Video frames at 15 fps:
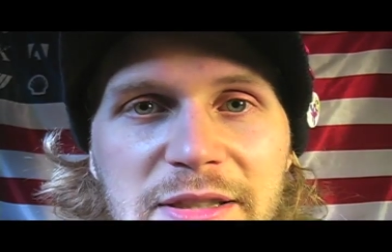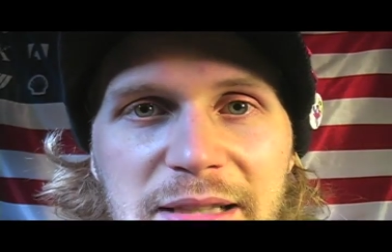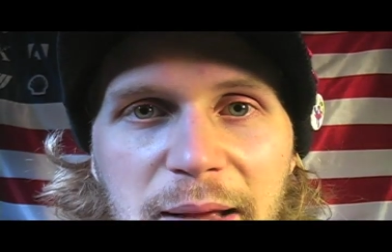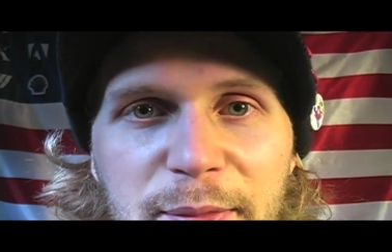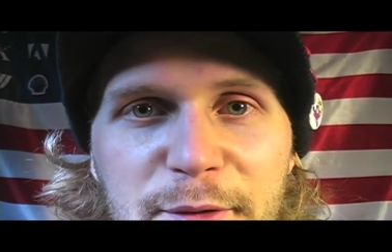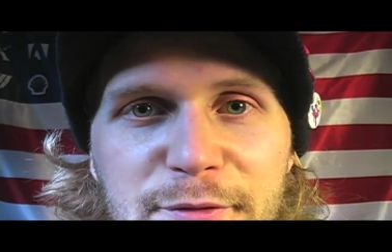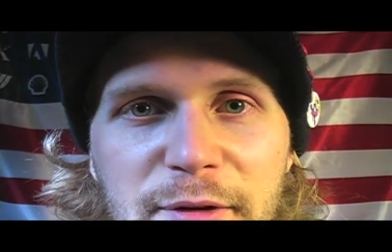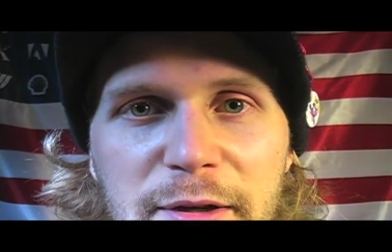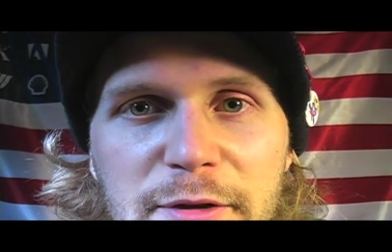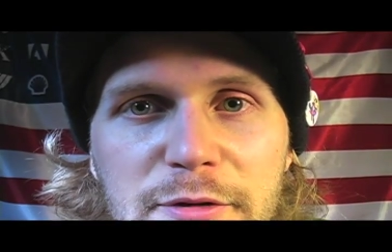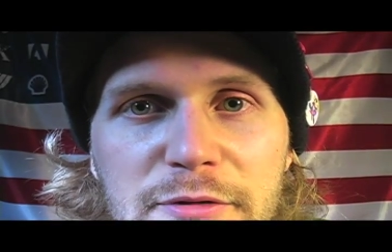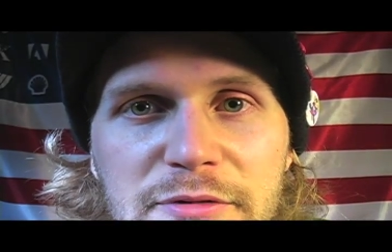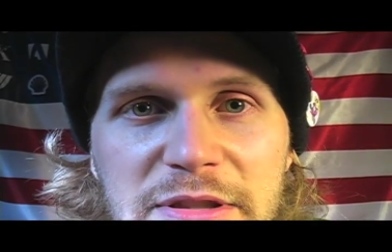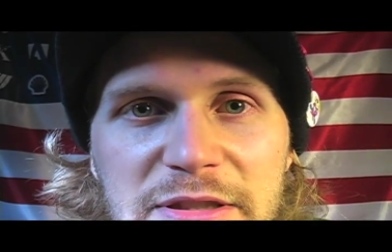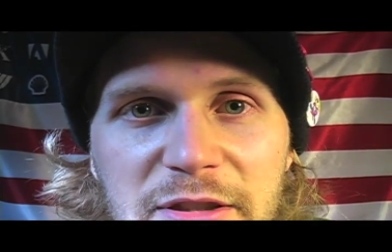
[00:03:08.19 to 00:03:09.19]
down the
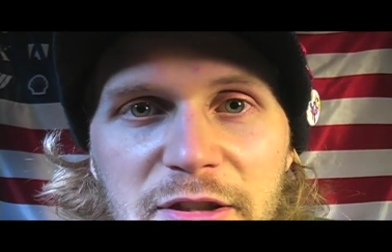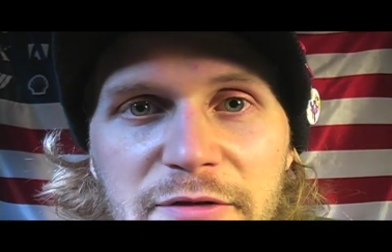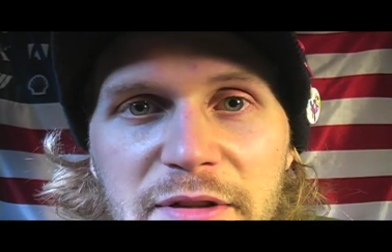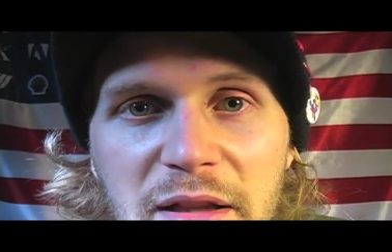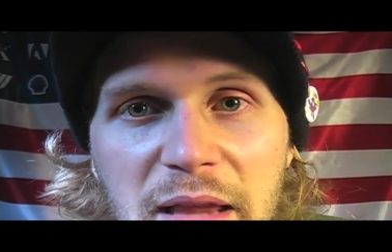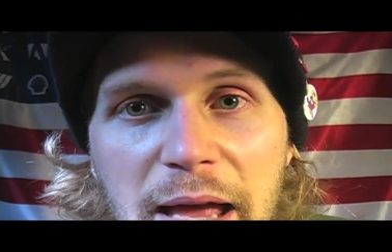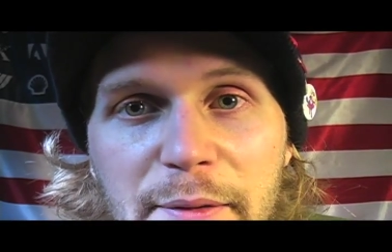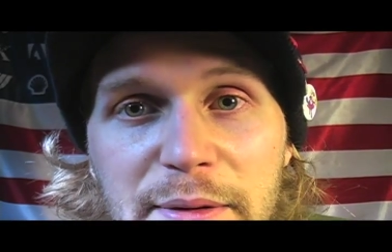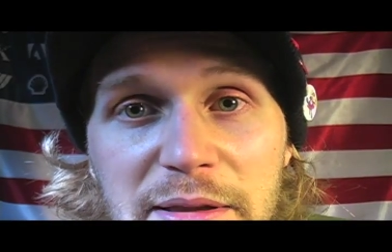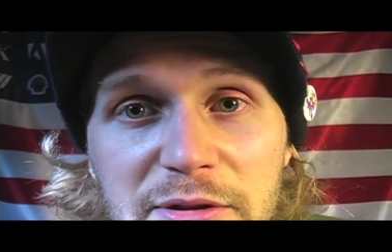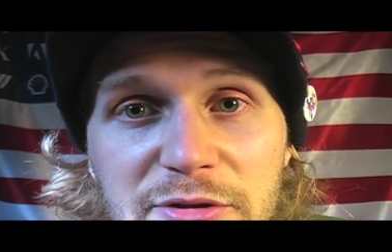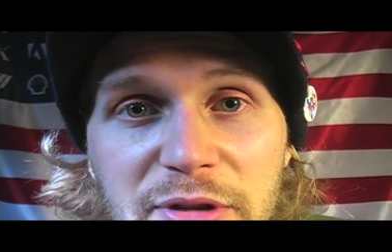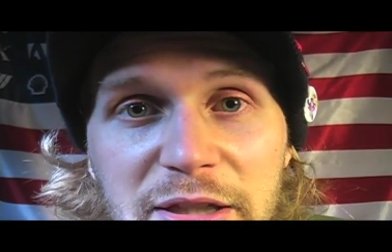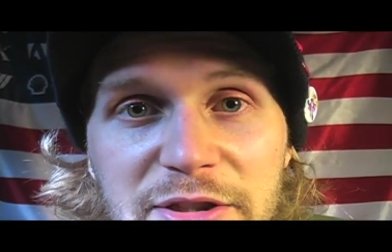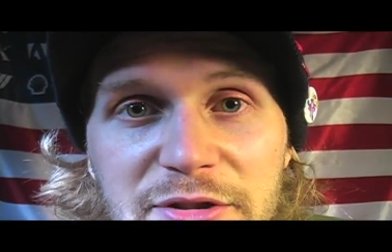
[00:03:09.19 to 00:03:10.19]
Federal Reserve and allowing the
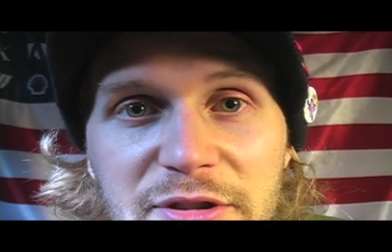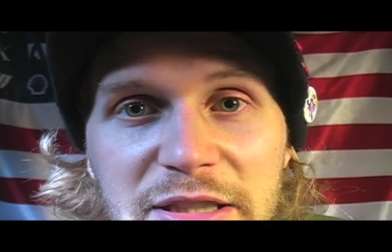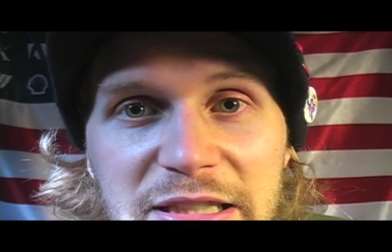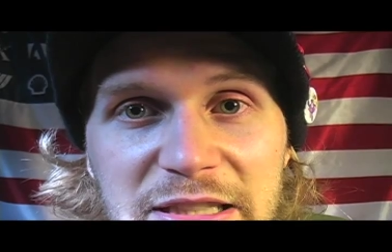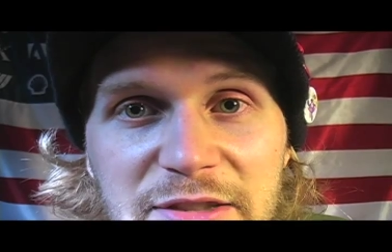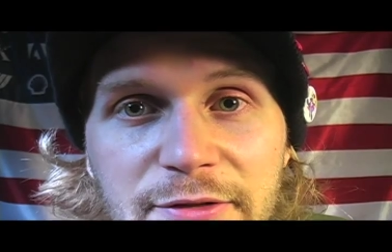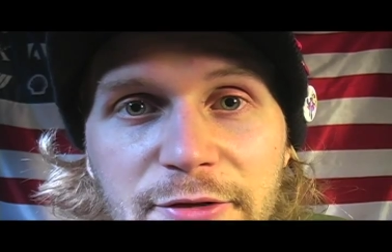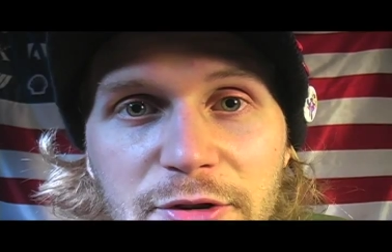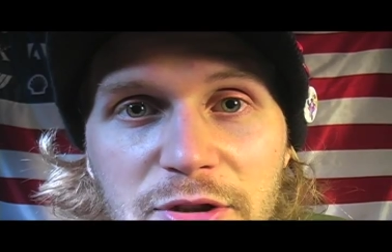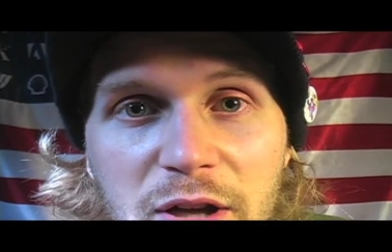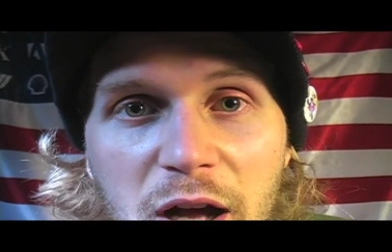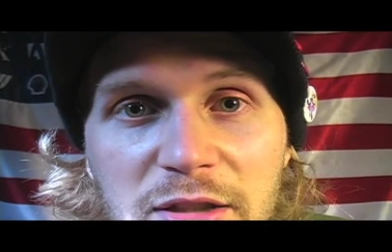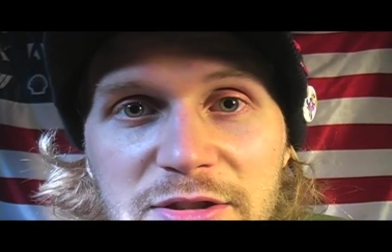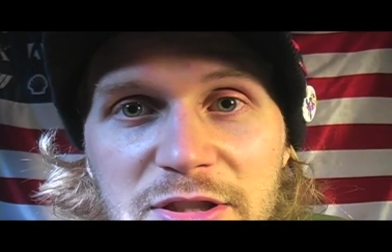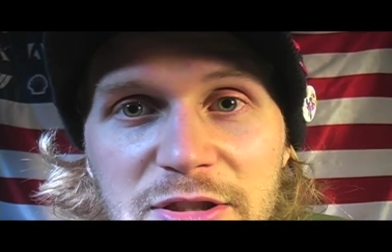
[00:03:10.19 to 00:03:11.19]
Treasury its full
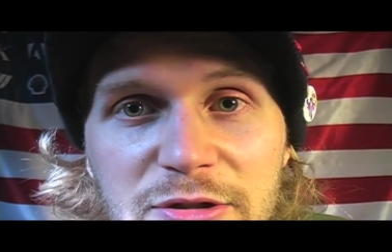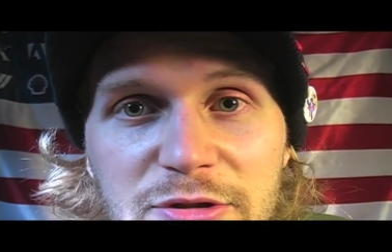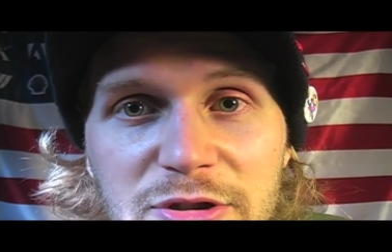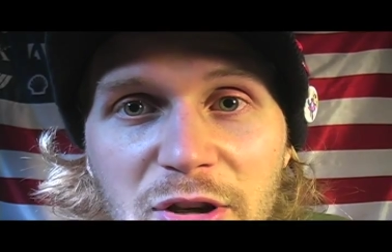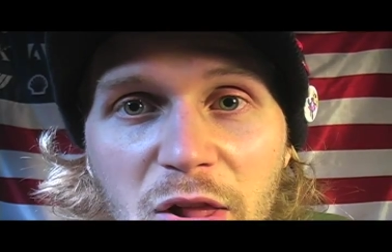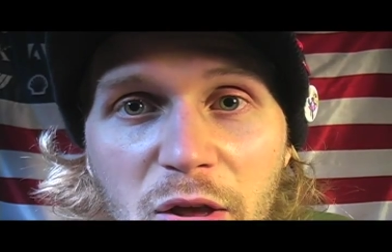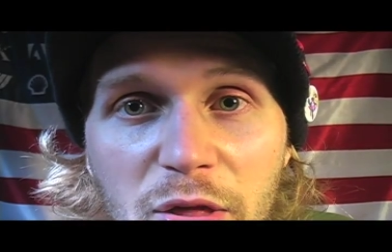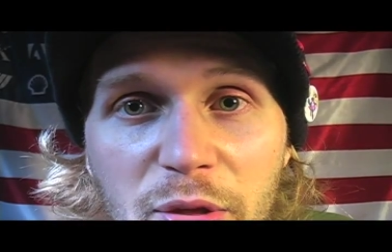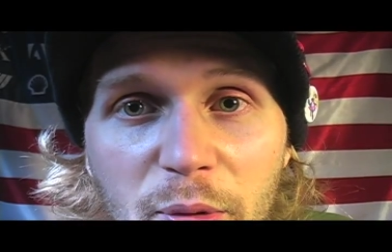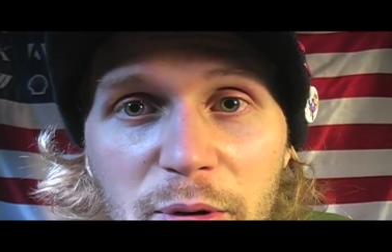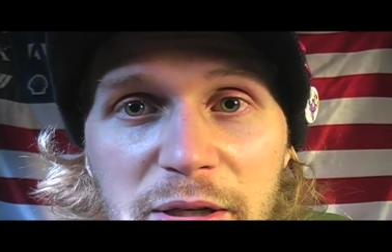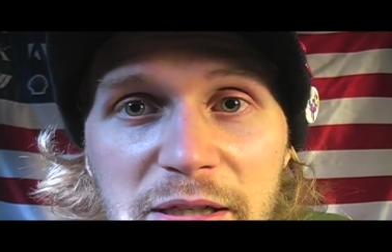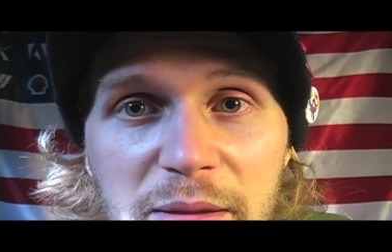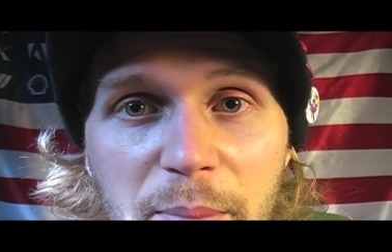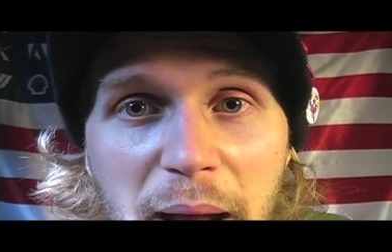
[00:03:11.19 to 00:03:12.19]
constitutional
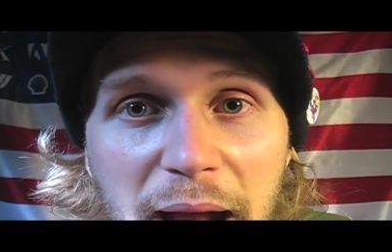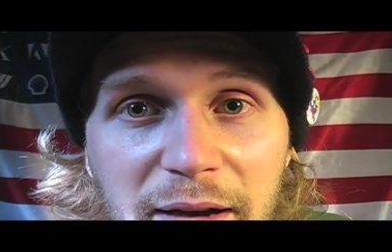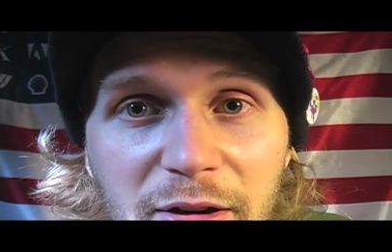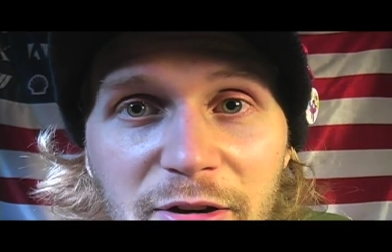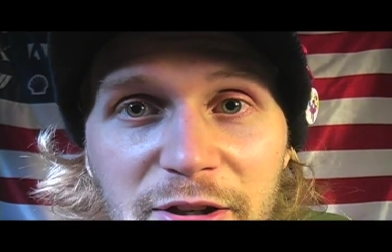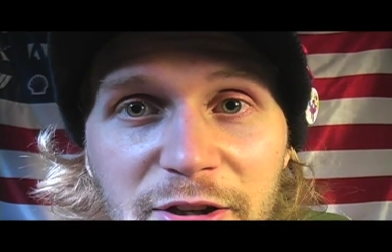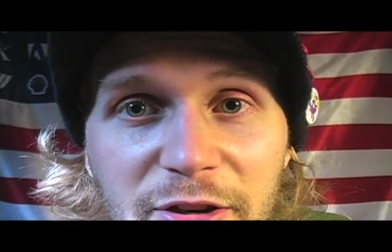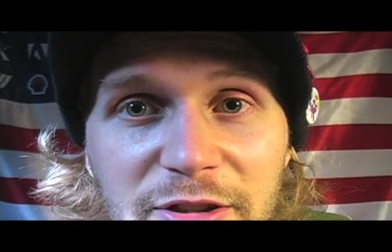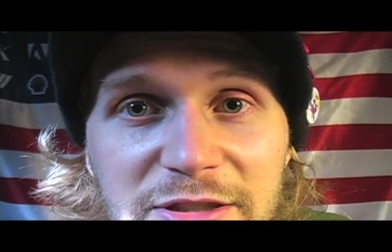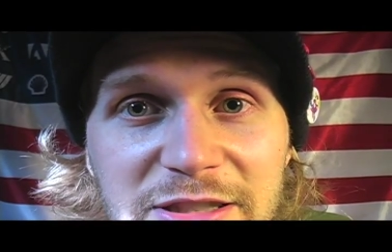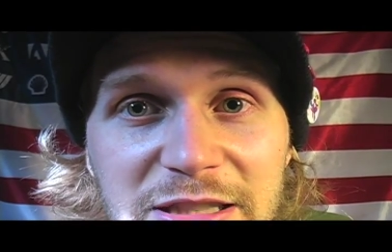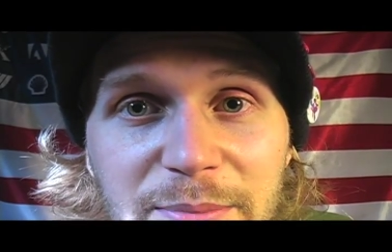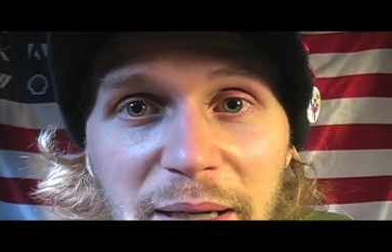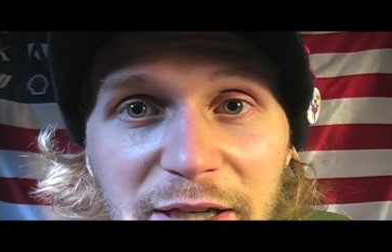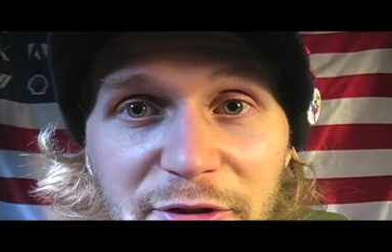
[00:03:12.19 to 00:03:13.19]
authority to back our
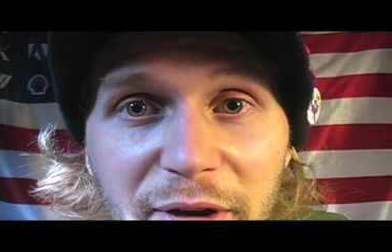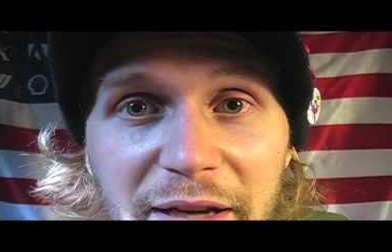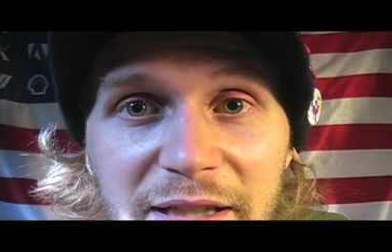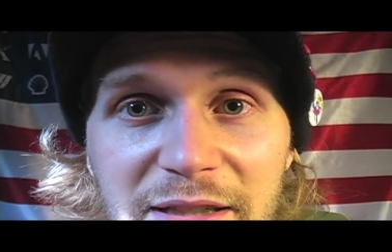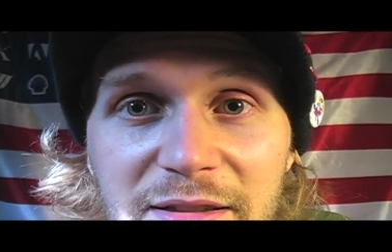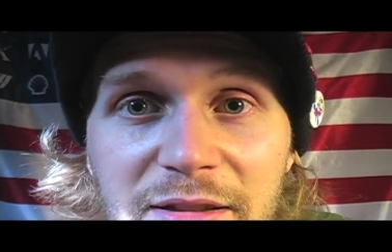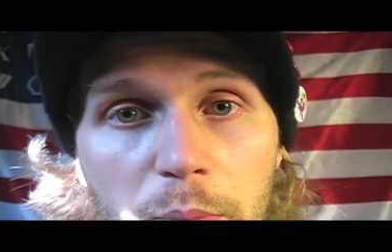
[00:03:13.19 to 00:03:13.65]
currency by credit,